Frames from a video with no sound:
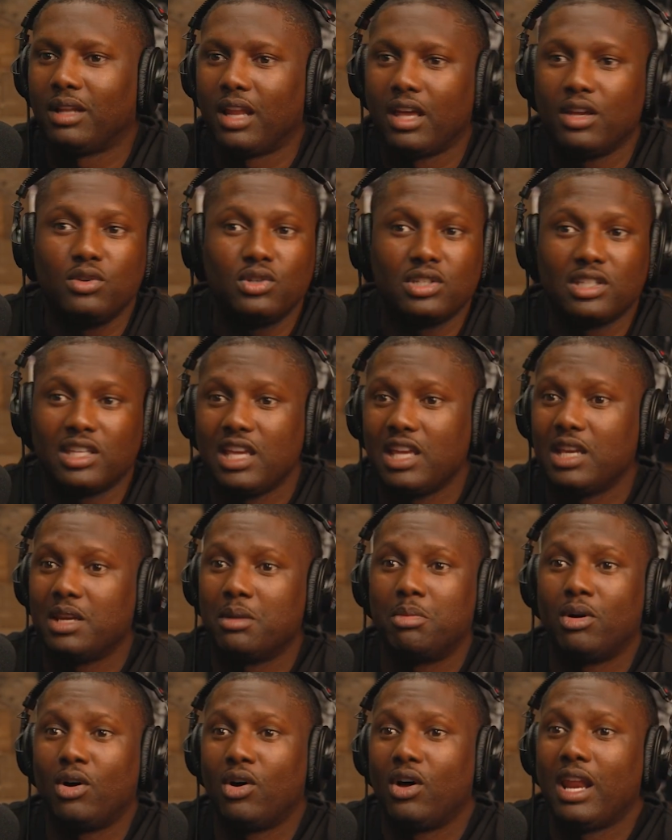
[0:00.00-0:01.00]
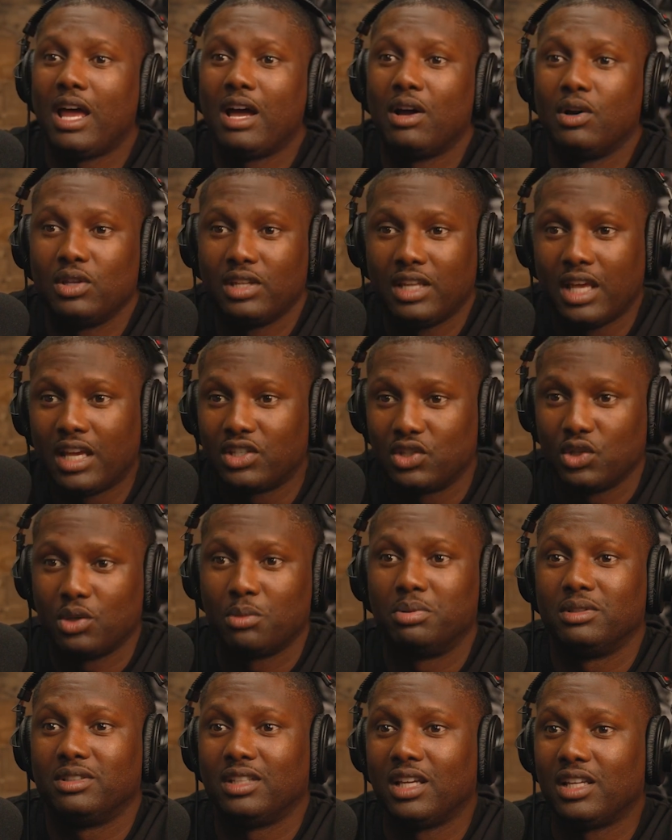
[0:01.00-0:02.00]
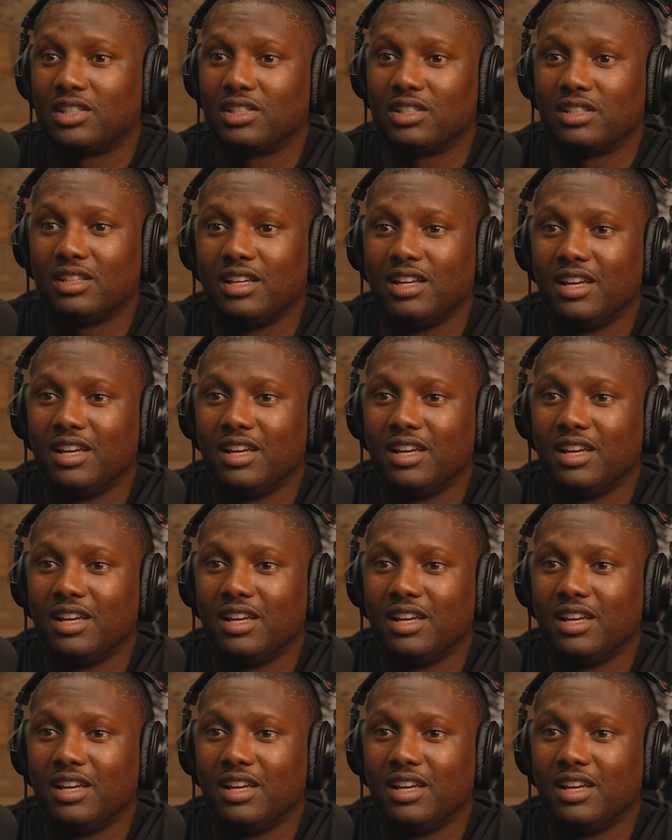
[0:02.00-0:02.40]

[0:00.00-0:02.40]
Like, you just hit the ball out, that's your possession.